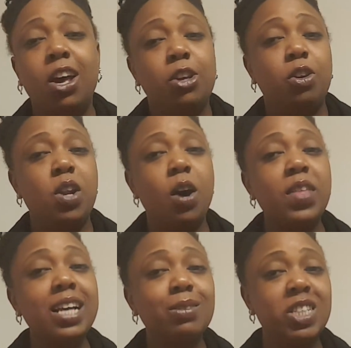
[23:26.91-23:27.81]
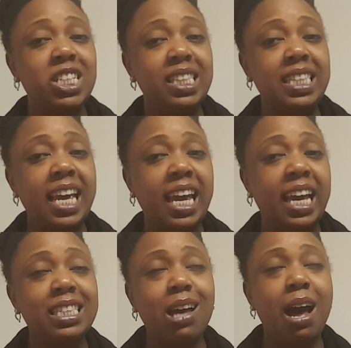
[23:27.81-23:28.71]
You know, that's what she
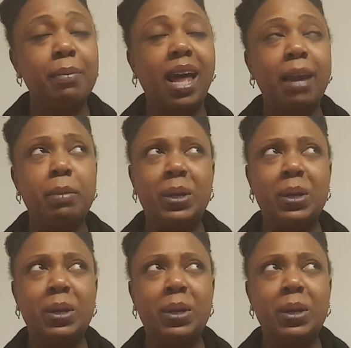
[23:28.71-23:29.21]
said. So I'm like,